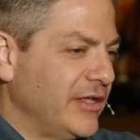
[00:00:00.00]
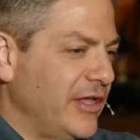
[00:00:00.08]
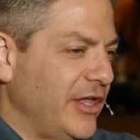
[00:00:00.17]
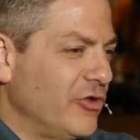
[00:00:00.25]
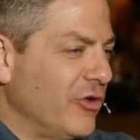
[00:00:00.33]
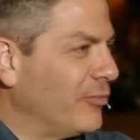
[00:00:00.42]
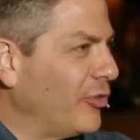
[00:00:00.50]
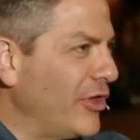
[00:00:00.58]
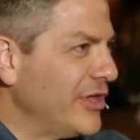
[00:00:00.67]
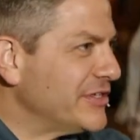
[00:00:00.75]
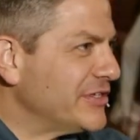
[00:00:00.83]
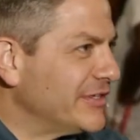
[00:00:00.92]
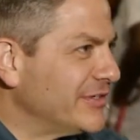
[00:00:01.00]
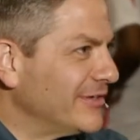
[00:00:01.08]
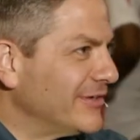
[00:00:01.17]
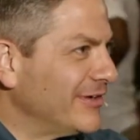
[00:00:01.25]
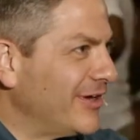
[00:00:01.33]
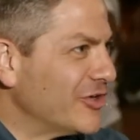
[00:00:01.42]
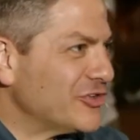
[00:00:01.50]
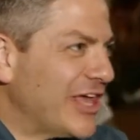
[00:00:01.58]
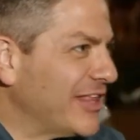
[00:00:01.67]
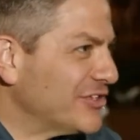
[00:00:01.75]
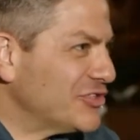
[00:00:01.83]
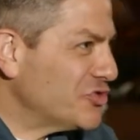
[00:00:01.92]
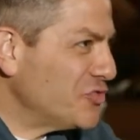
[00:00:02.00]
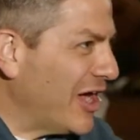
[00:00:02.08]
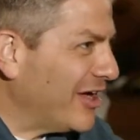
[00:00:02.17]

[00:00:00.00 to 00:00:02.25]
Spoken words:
your employees are cyclists as well.